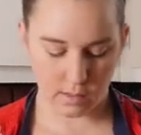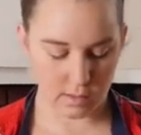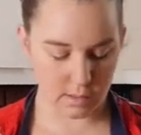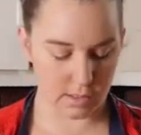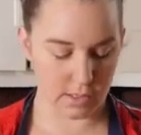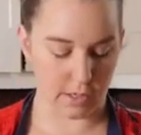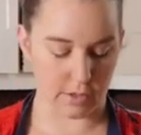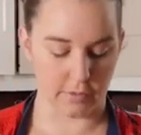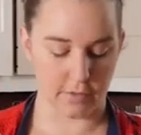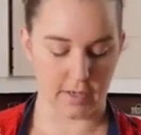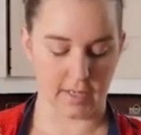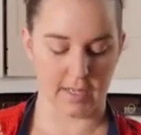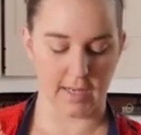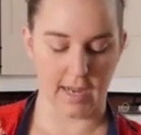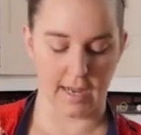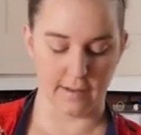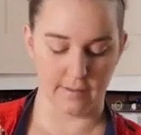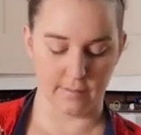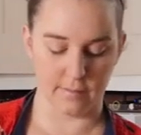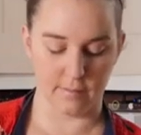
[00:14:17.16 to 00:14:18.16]
So
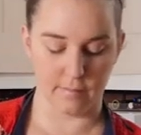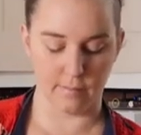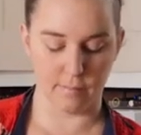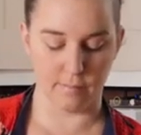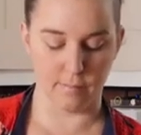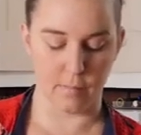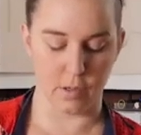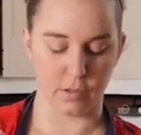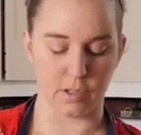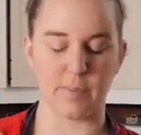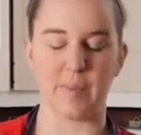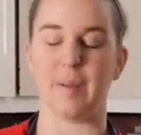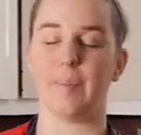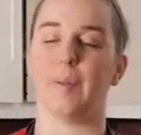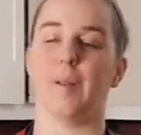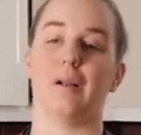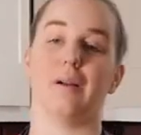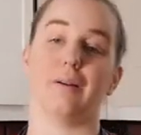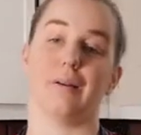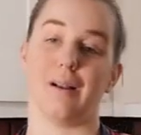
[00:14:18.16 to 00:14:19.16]
again, most
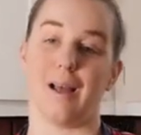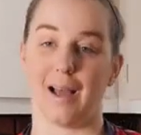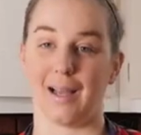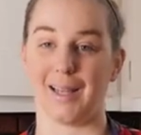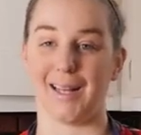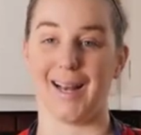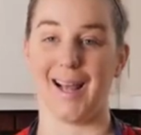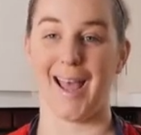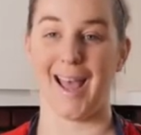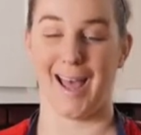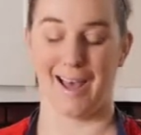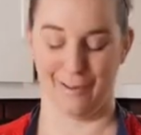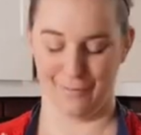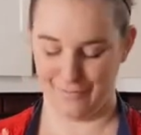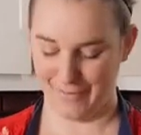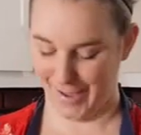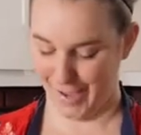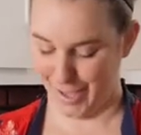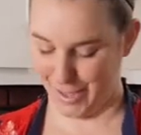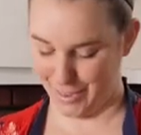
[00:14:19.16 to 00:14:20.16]
people are not going to
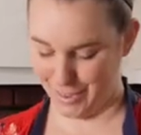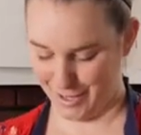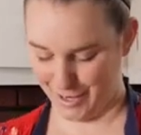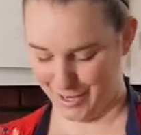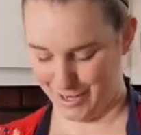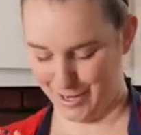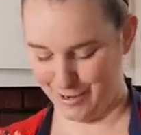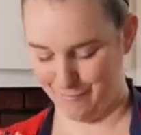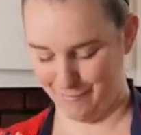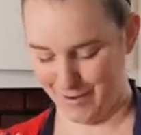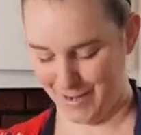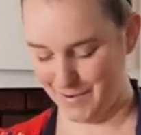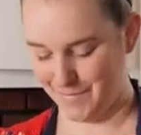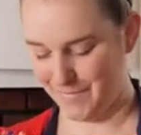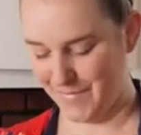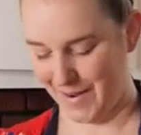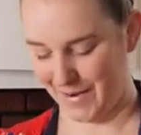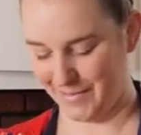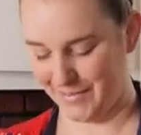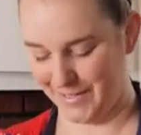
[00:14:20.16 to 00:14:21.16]
have a
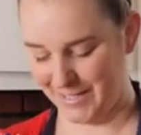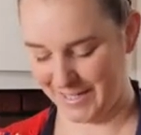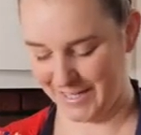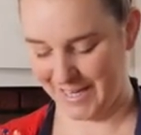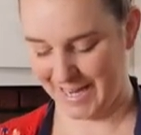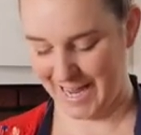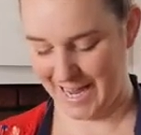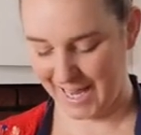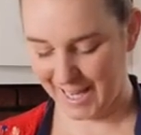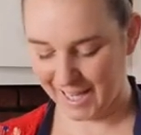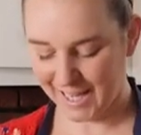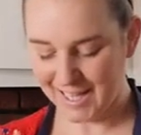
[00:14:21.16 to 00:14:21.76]
31-pound turkey.